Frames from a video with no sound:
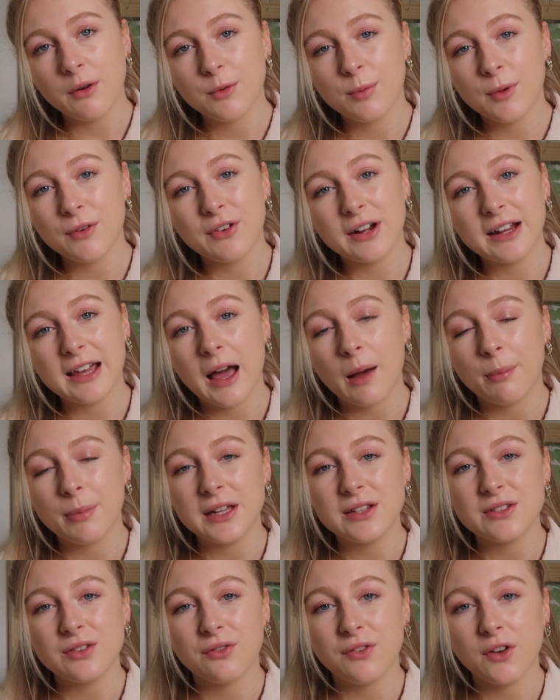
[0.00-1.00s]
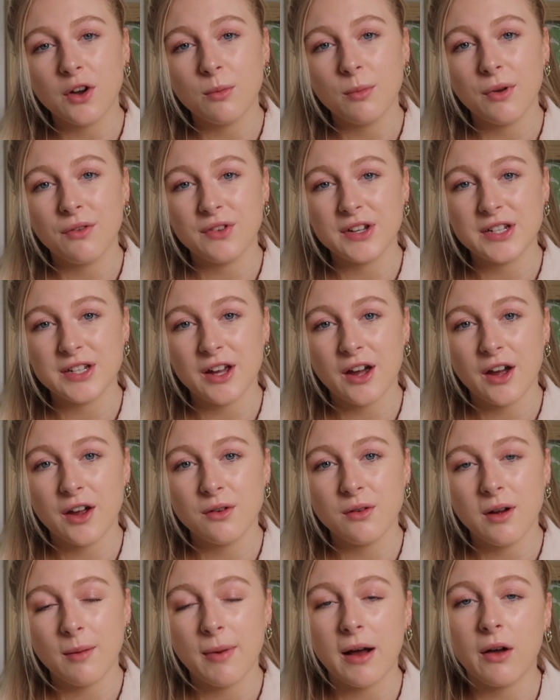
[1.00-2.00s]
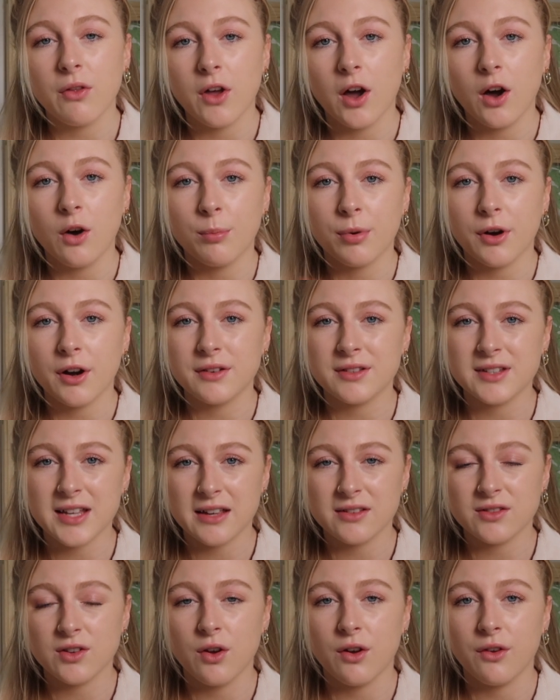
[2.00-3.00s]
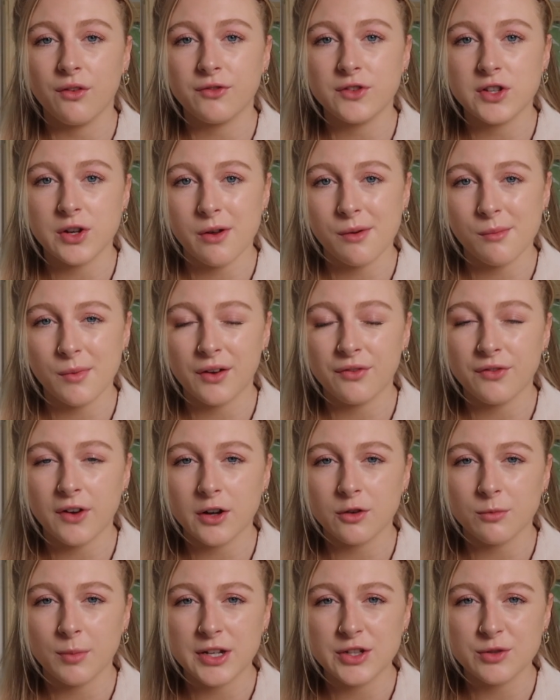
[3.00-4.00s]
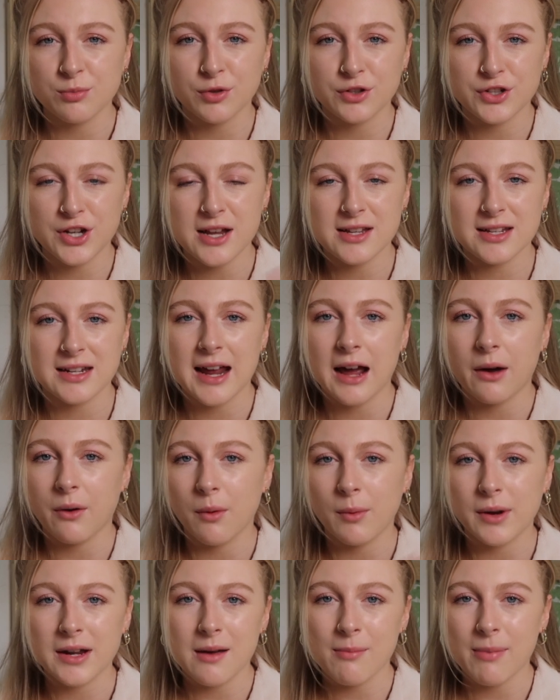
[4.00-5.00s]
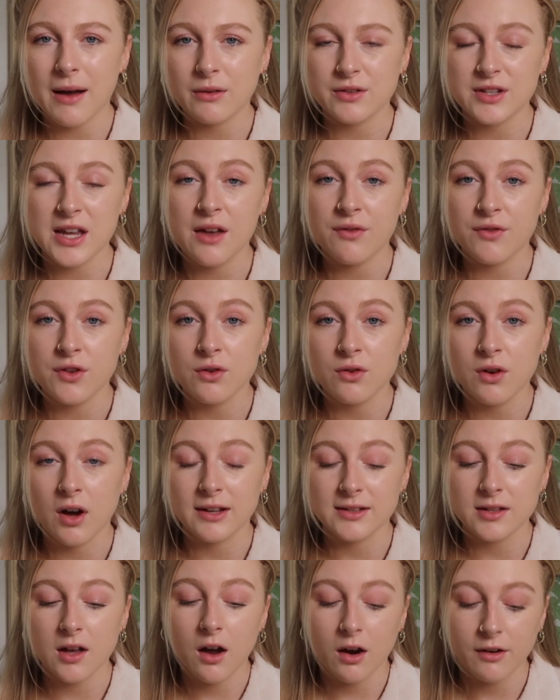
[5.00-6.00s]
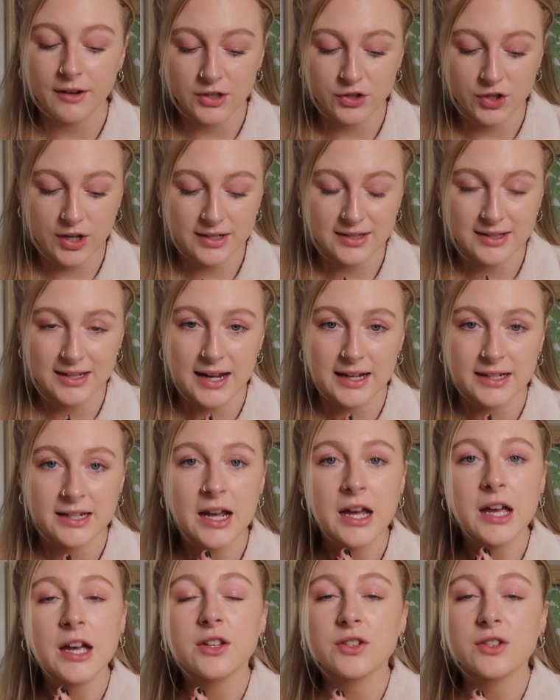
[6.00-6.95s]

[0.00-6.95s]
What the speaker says: I would be really happy to film a video about the whole process of doing my final major project and how I went about it if you guys are interested.